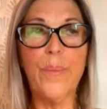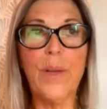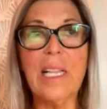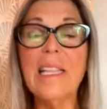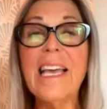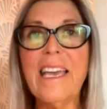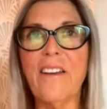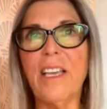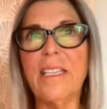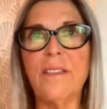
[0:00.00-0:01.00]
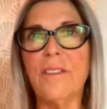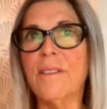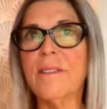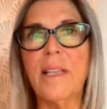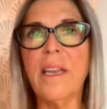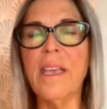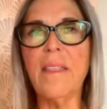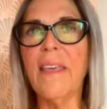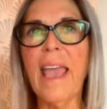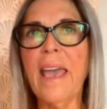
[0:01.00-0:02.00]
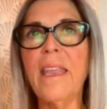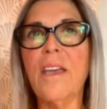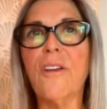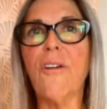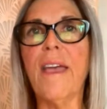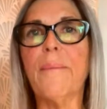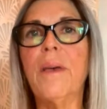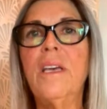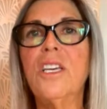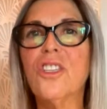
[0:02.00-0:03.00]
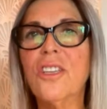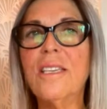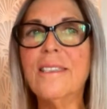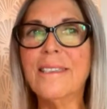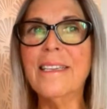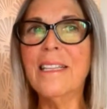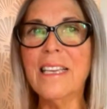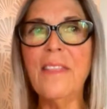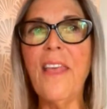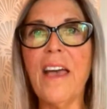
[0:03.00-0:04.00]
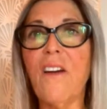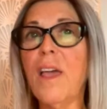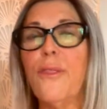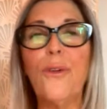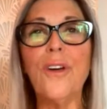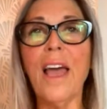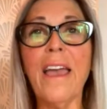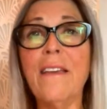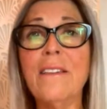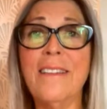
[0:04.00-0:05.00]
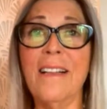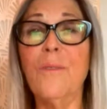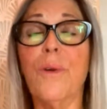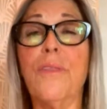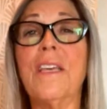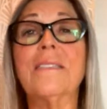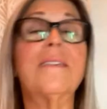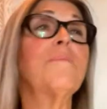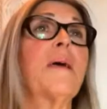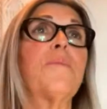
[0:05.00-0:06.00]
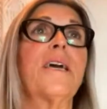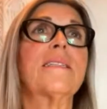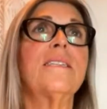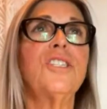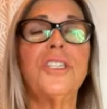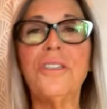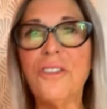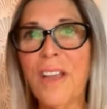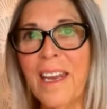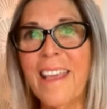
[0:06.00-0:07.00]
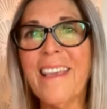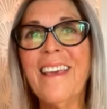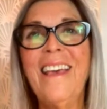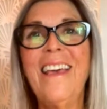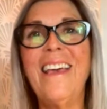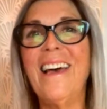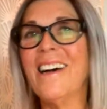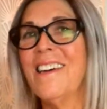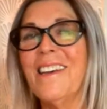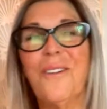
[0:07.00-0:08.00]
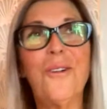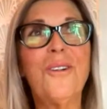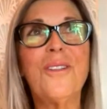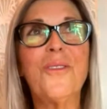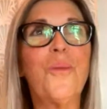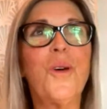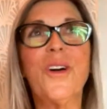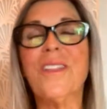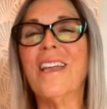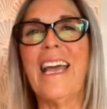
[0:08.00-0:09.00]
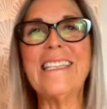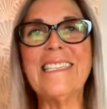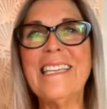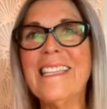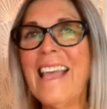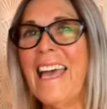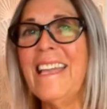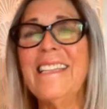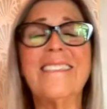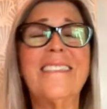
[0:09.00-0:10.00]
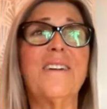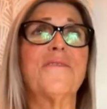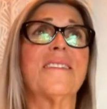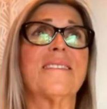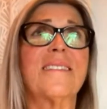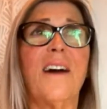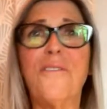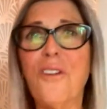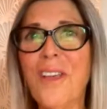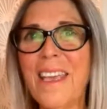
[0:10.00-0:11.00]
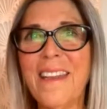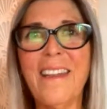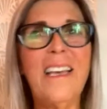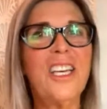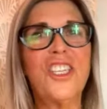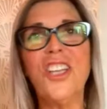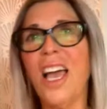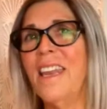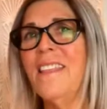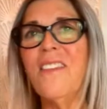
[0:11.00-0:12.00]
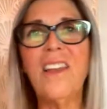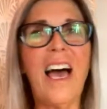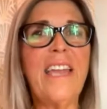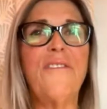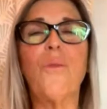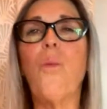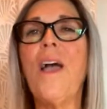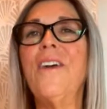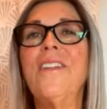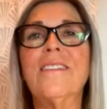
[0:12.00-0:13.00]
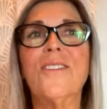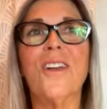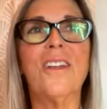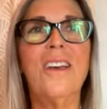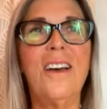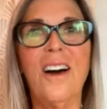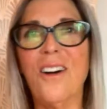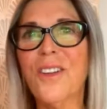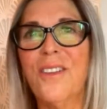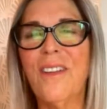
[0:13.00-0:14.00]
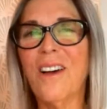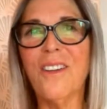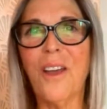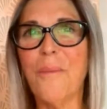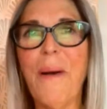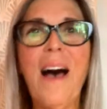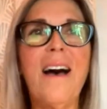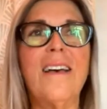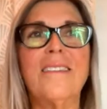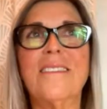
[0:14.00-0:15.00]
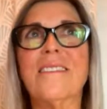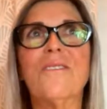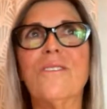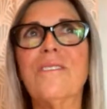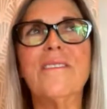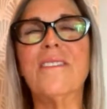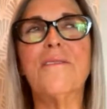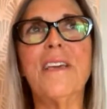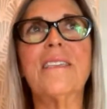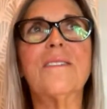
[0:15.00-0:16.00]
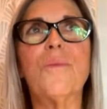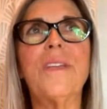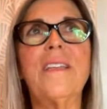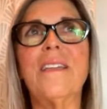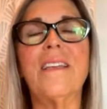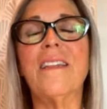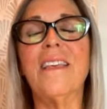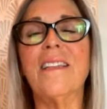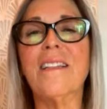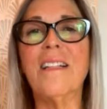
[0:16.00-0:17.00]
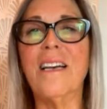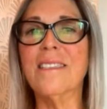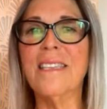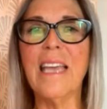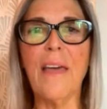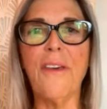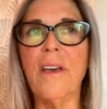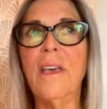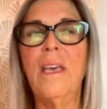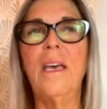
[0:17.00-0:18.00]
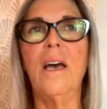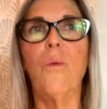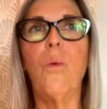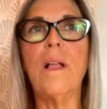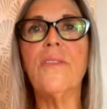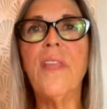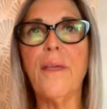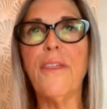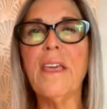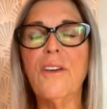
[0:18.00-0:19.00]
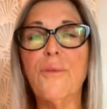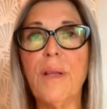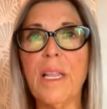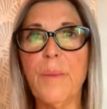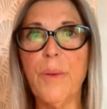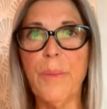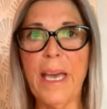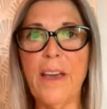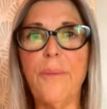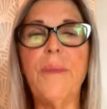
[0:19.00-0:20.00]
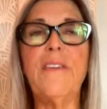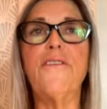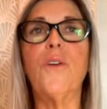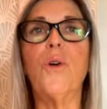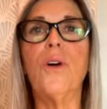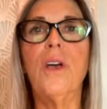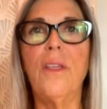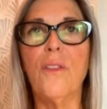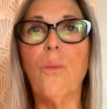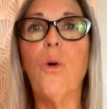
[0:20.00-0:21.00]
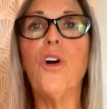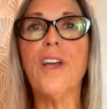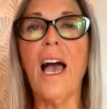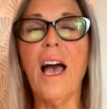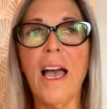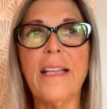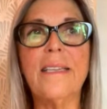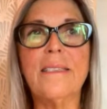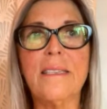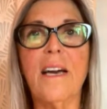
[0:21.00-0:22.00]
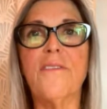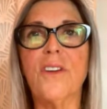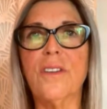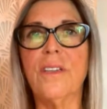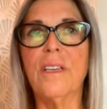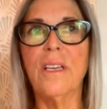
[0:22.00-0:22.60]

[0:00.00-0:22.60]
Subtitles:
clear in studying the Enneagram, she's still in there. I thought I had dealt with this in my practitioner training, all the work that I did then in self-discovery and shining the light of awareness on on our past, all the things that we did in class together. Well, nothing had really prepared me for the work I discovered,